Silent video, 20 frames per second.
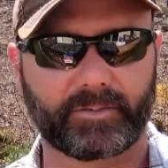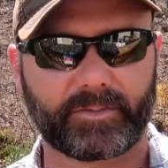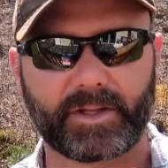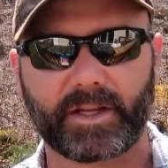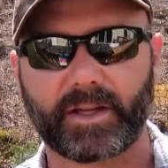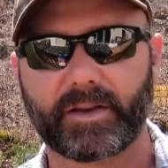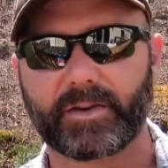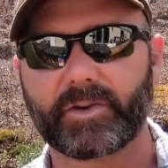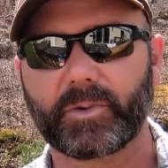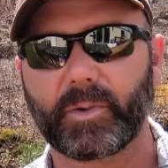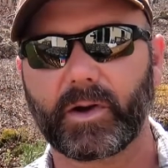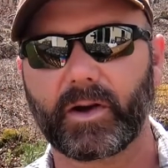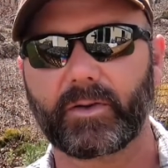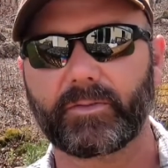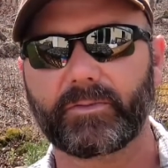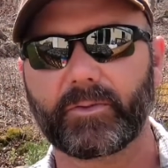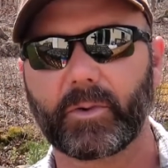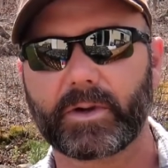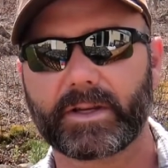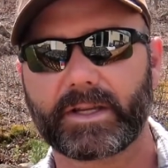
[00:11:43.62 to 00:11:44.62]
10,
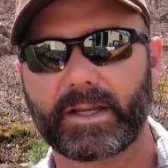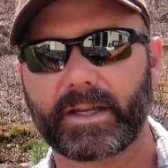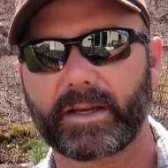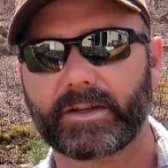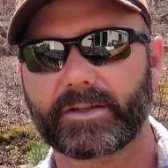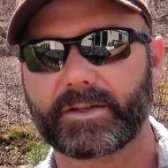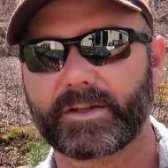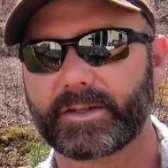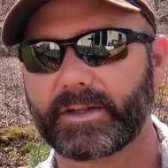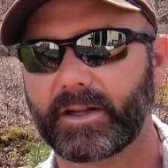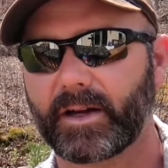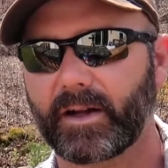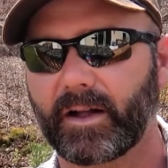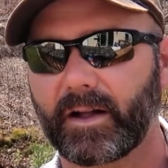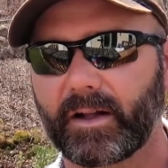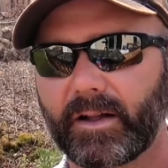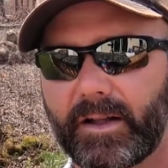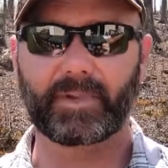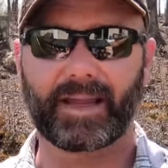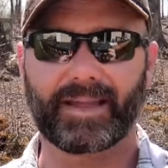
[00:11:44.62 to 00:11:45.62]
12, 14 inches
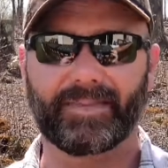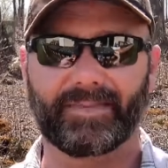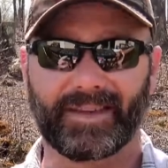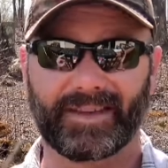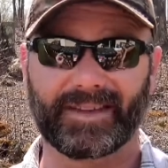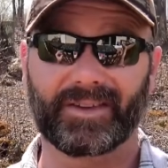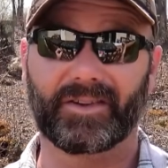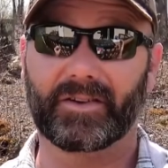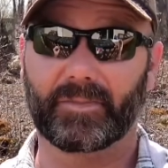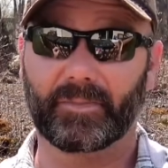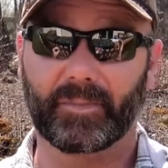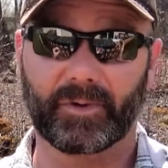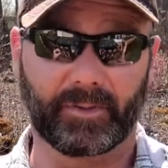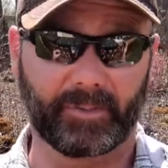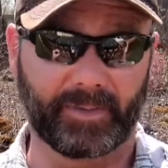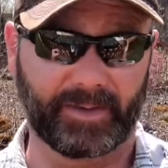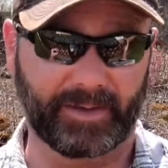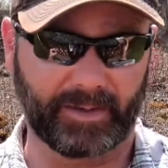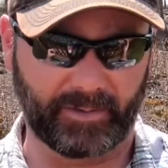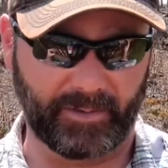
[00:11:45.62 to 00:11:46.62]
tall, and then you can put
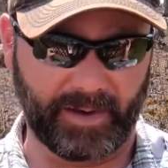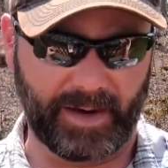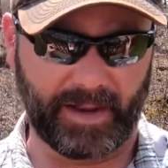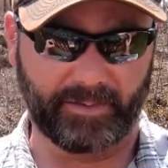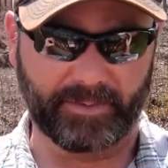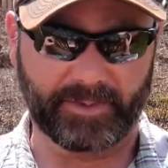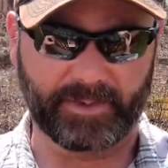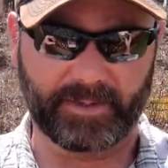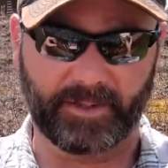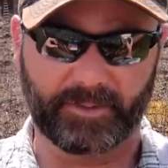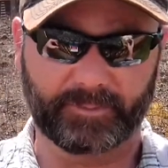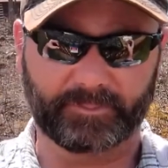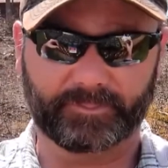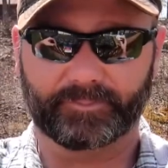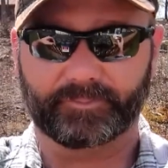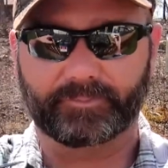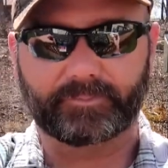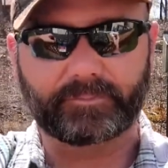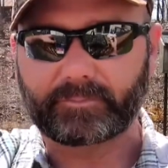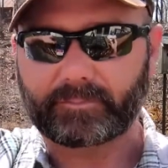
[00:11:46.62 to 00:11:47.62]
them in the ground. So
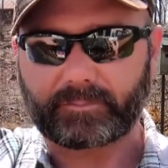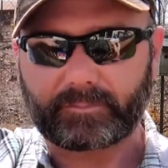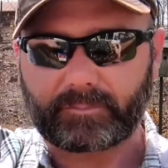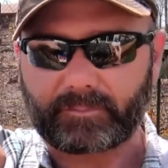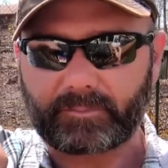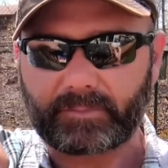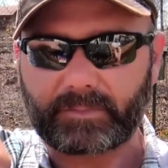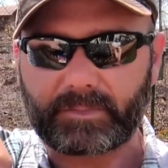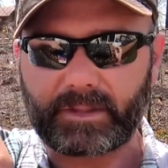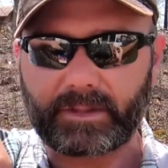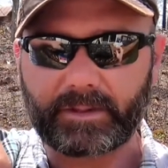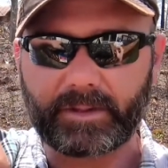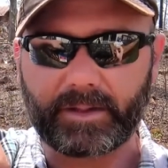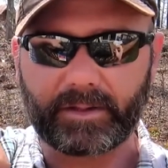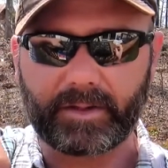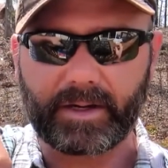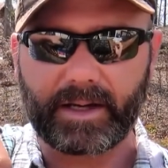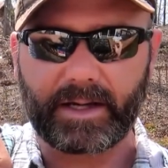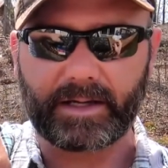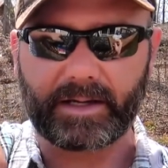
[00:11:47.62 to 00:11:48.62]

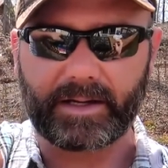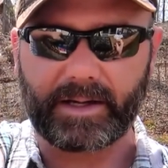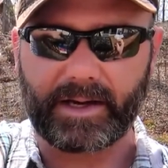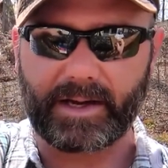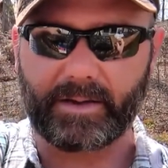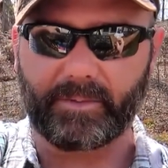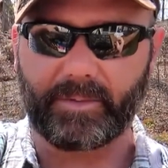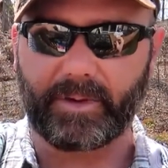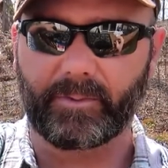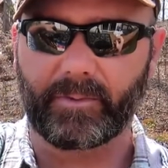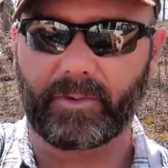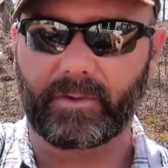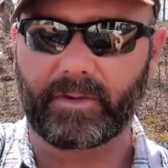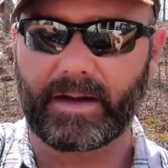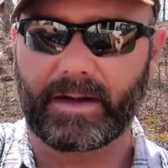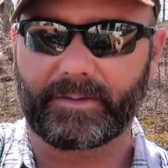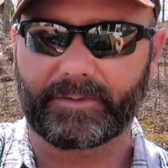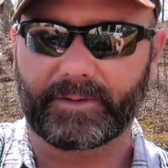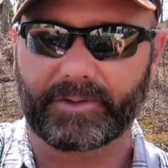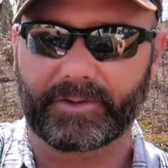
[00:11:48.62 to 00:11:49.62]
they're kind of neat. We won't
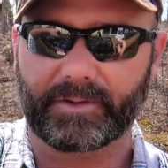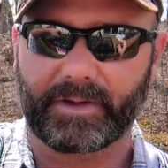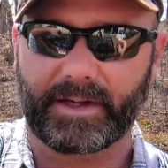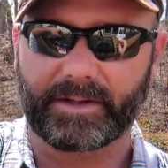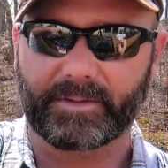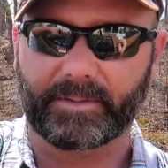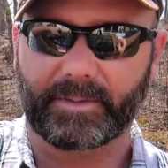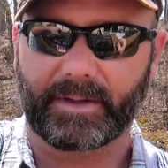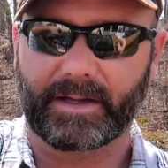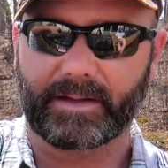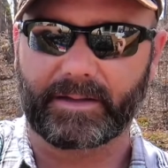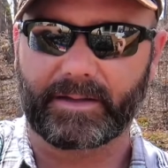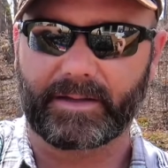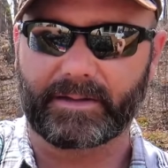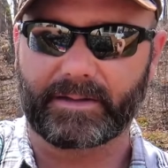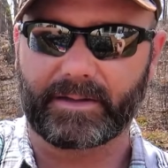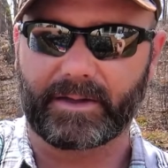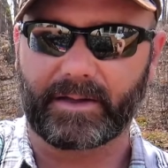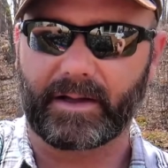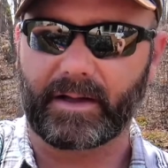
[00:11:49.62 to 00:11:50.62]
have to transplant
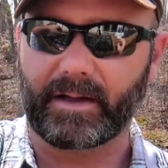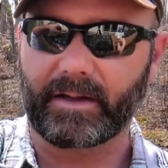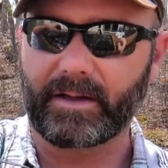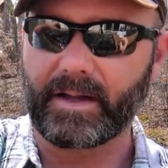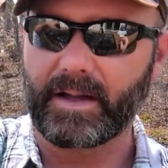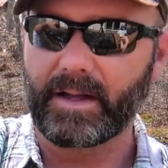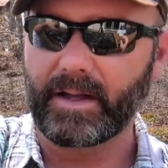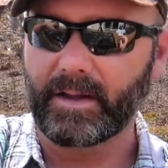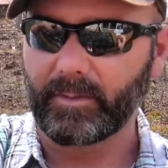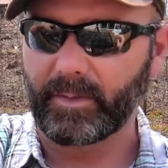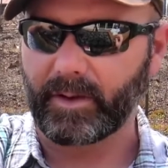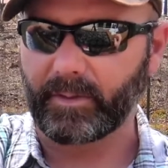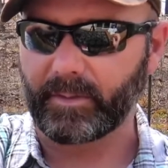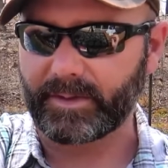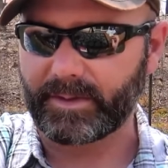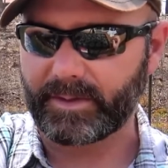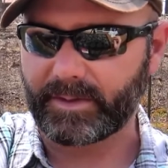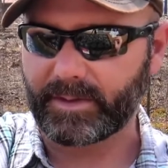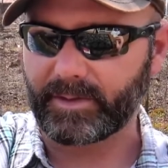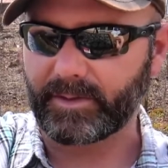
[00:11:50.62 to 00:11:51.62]
these at all, but
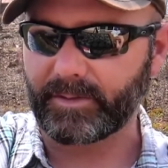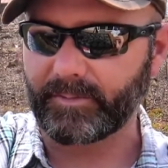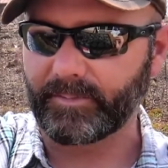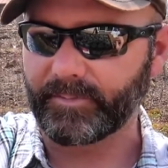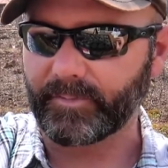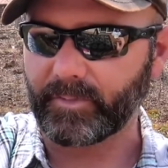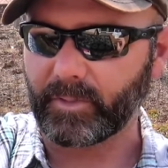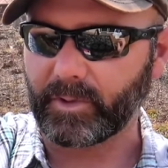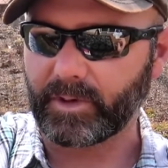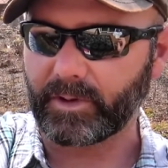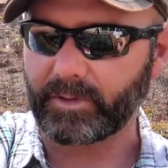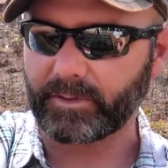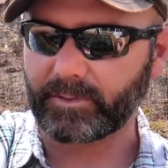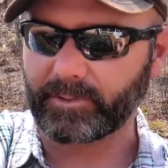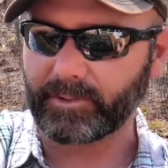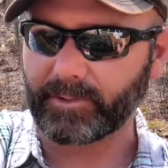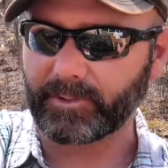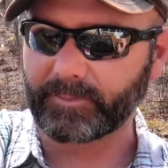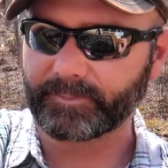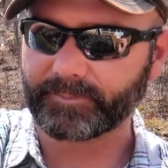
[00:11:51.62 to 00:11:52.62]
we still will go
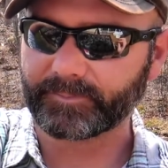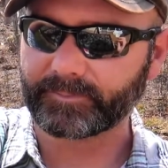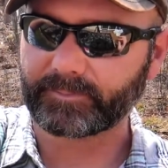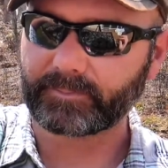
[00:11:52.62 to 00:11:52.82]
through